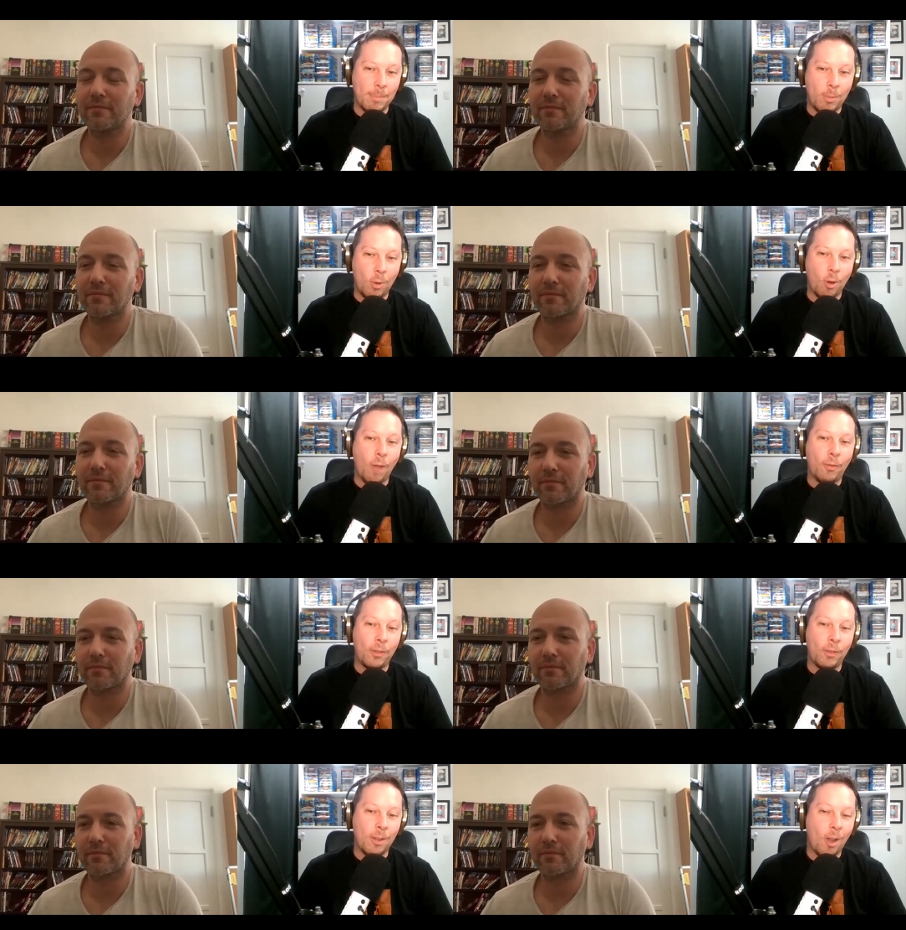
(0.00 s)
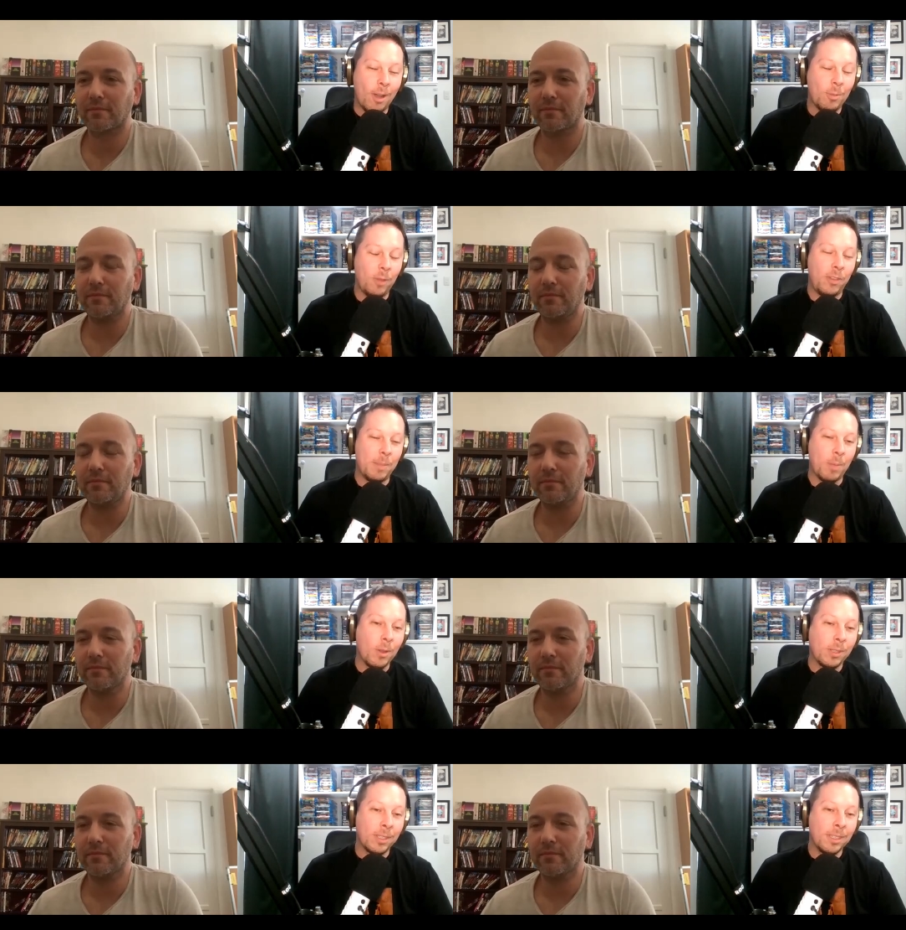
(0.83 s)
Speaker 1: more often on movie
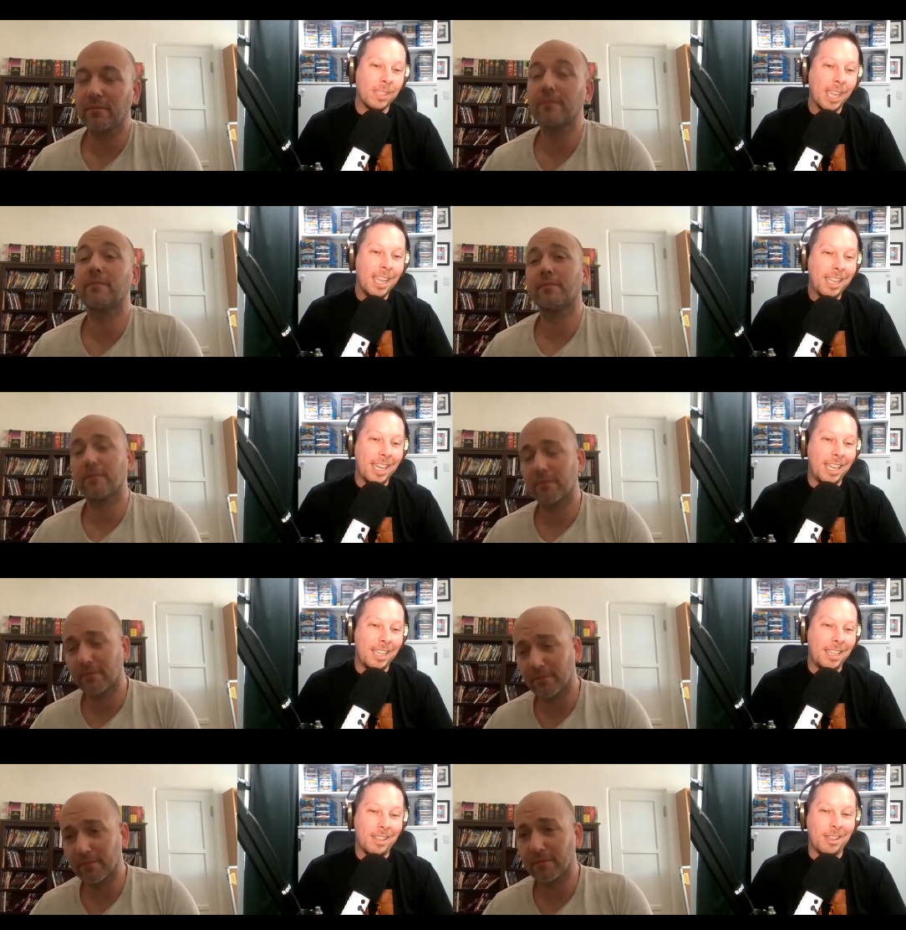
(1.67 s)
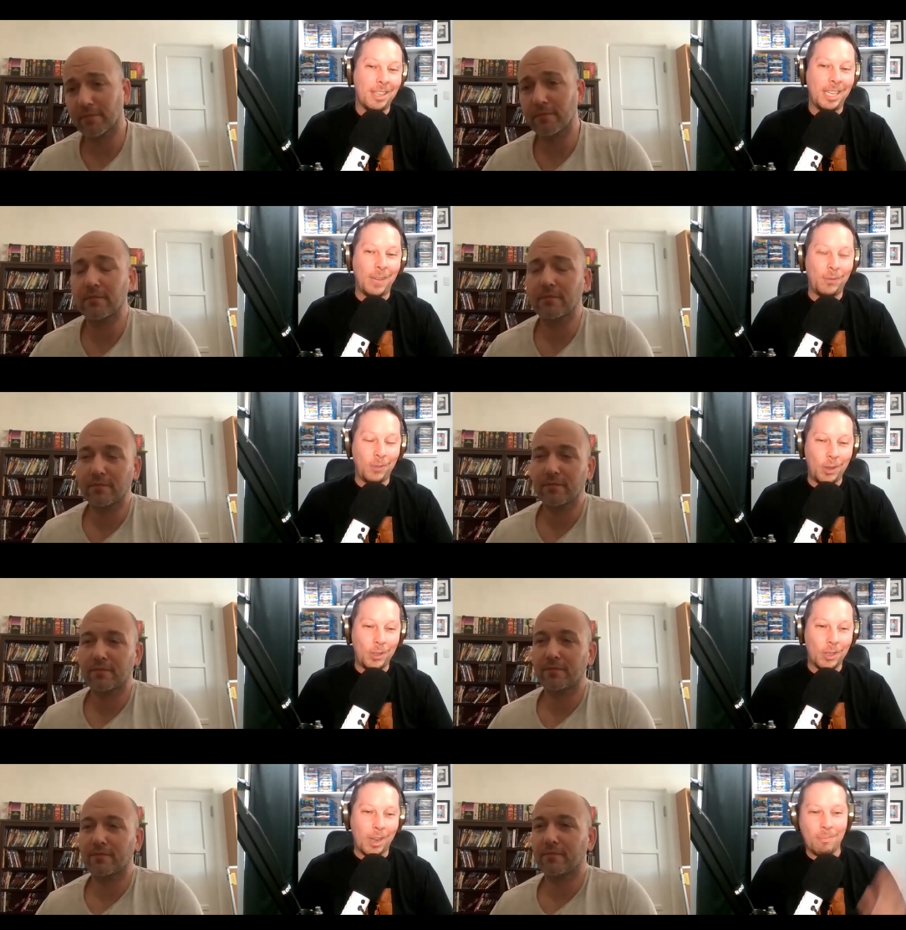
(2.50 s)
posters in the near
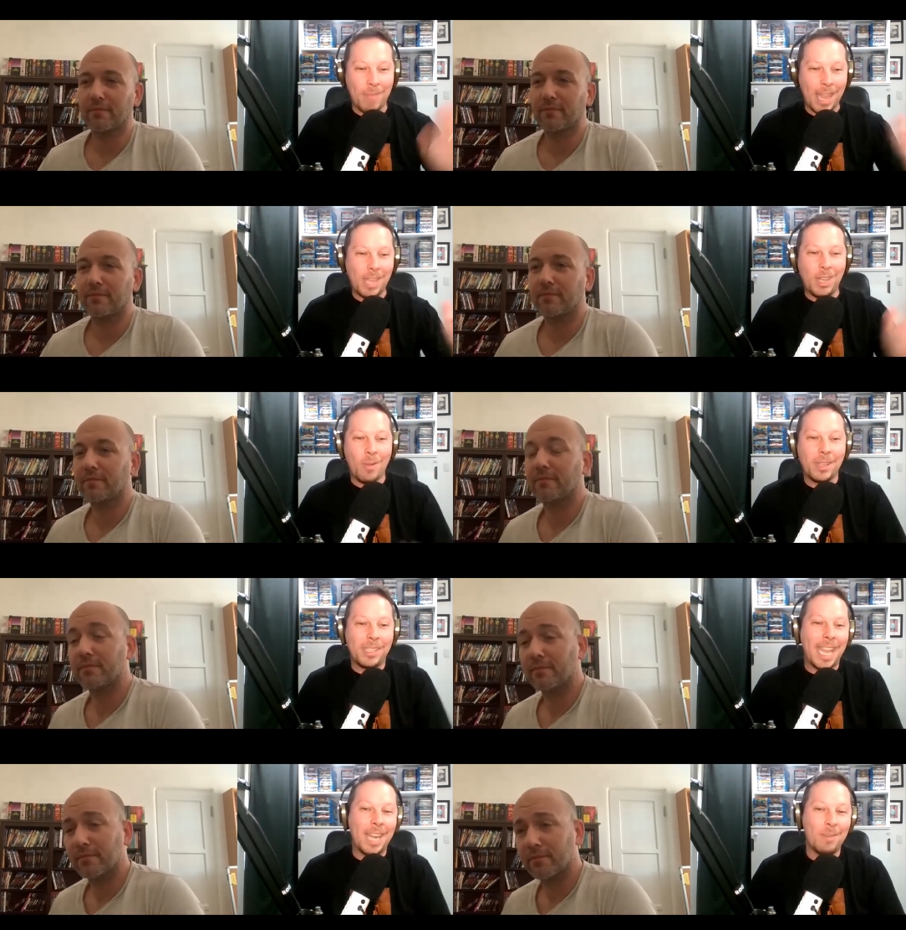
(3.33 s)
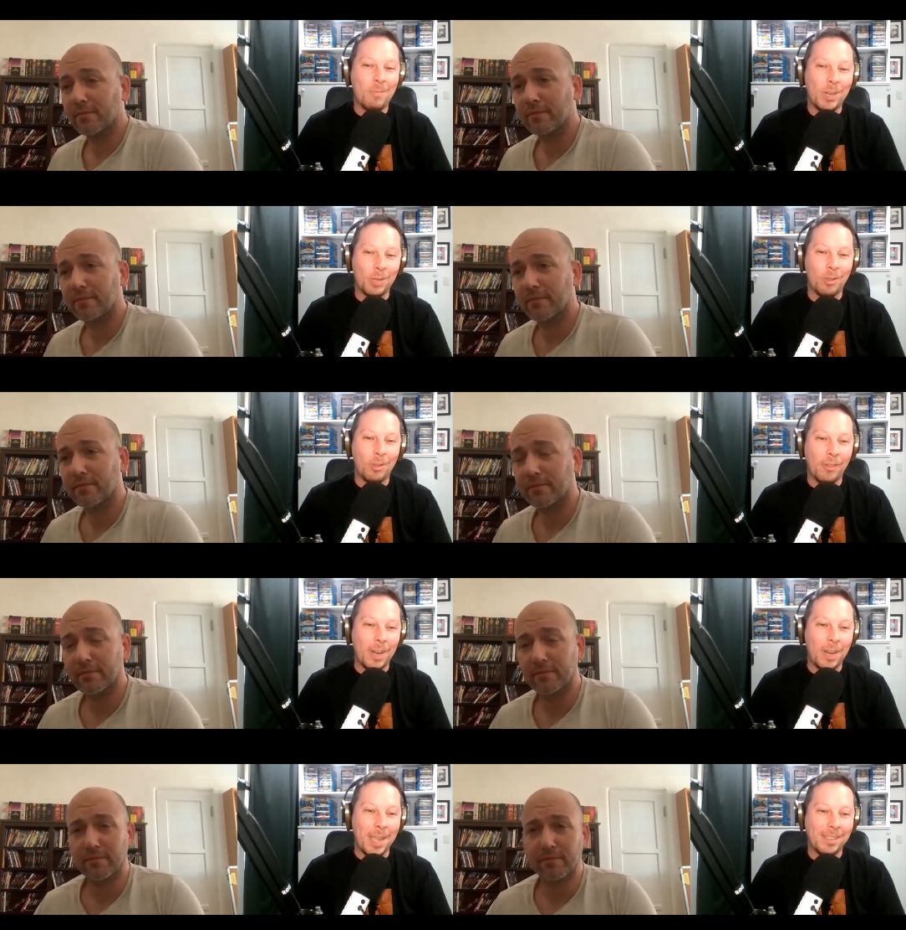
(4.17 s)
future. Thank you once again and wish you all the very
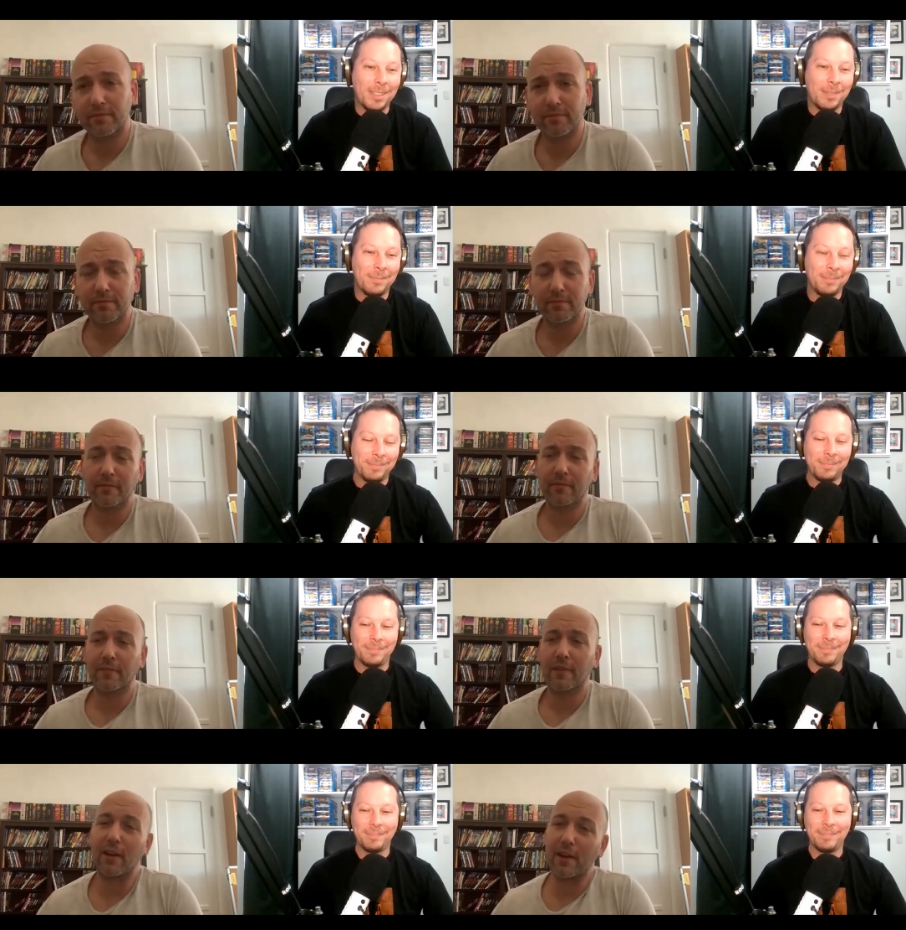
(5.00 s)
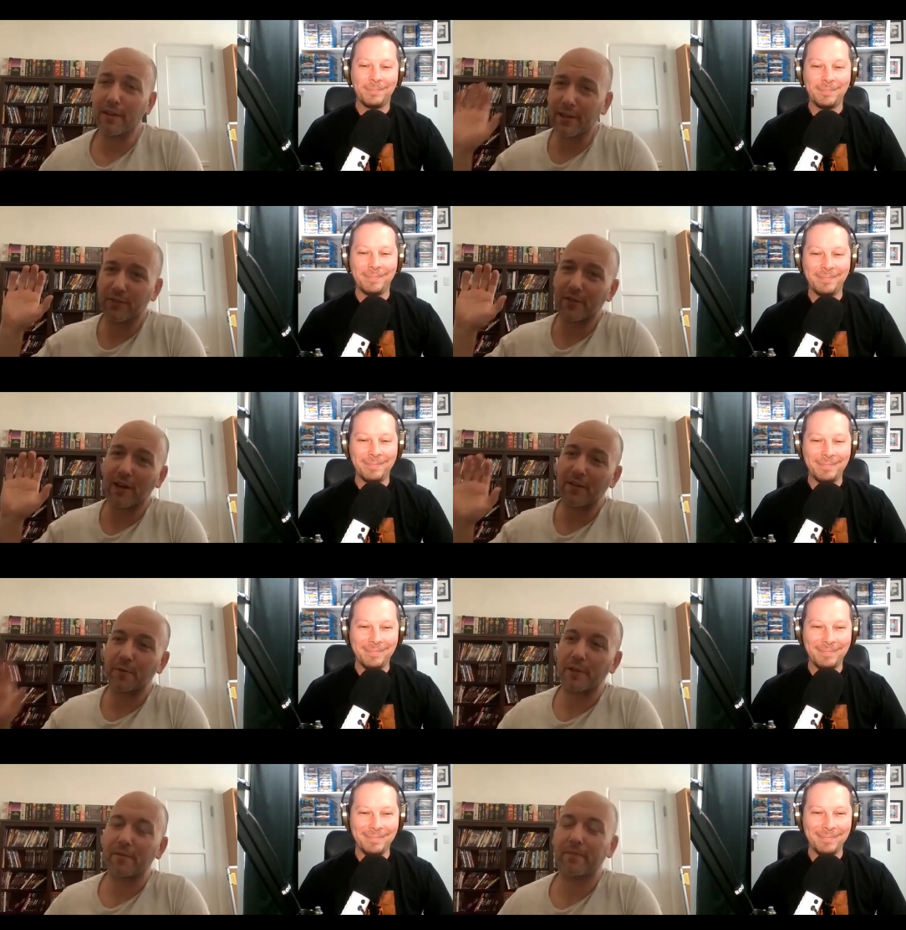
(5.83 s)
best.
Speaker 2: All right. Thanks for having
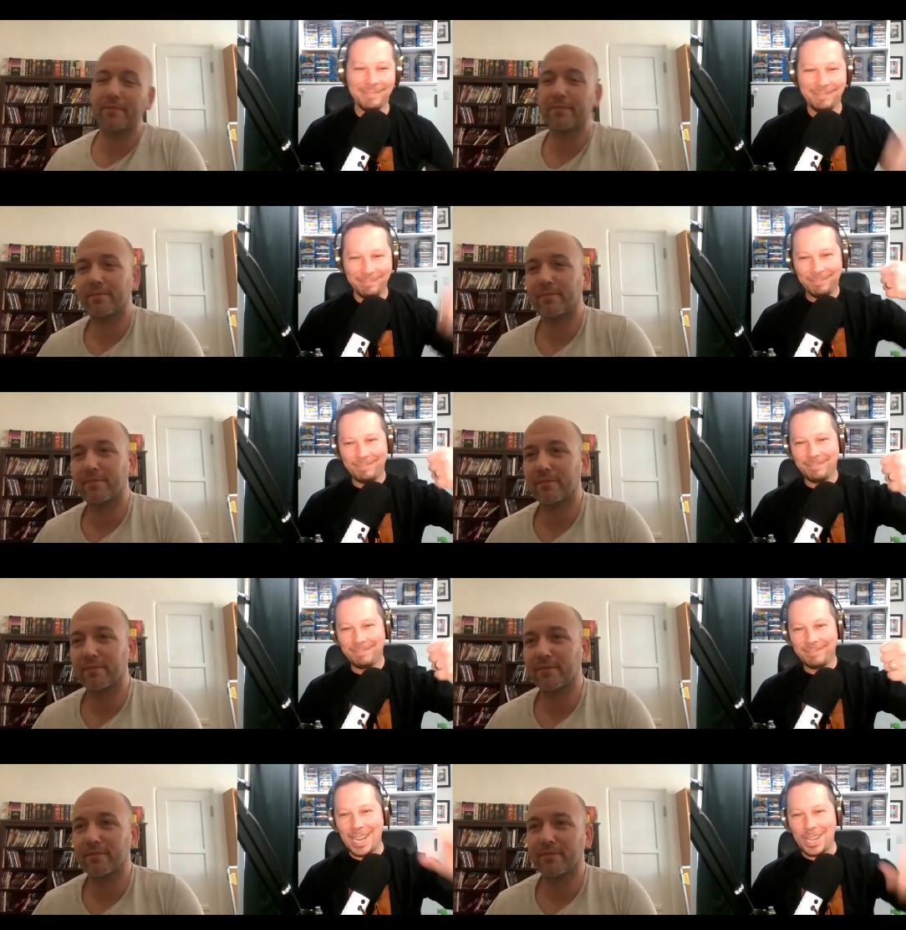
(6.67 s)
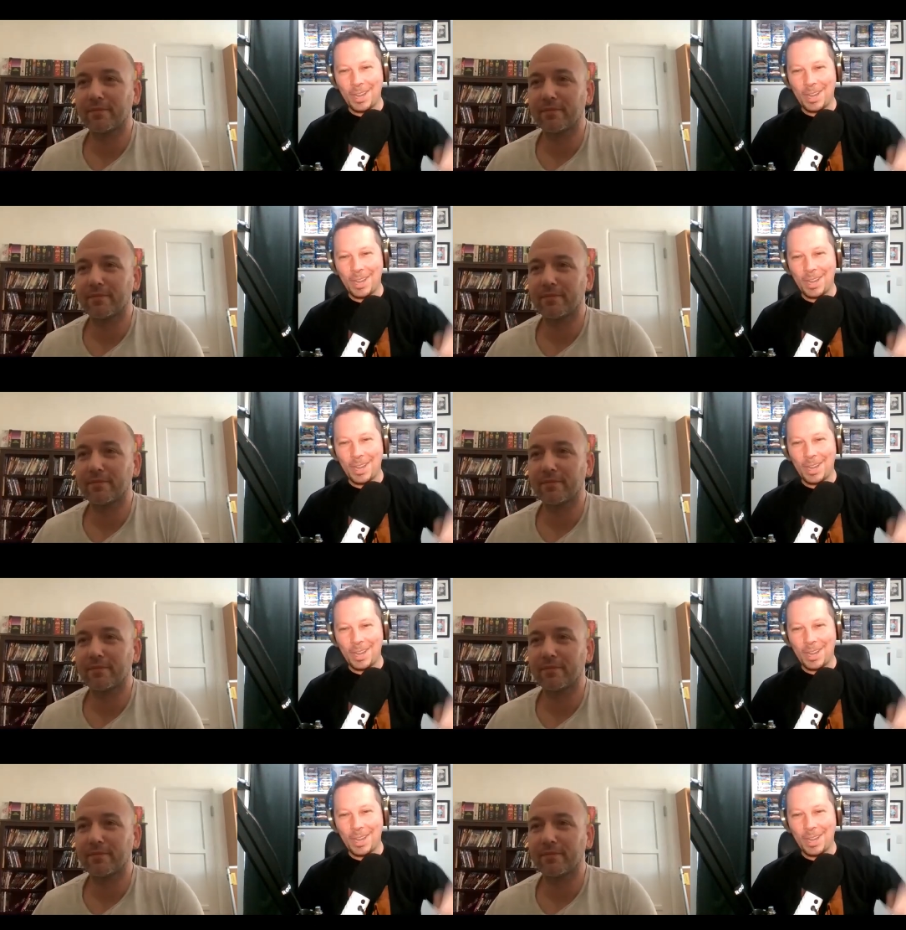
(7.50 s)
me.
Speaker 1: Thank you.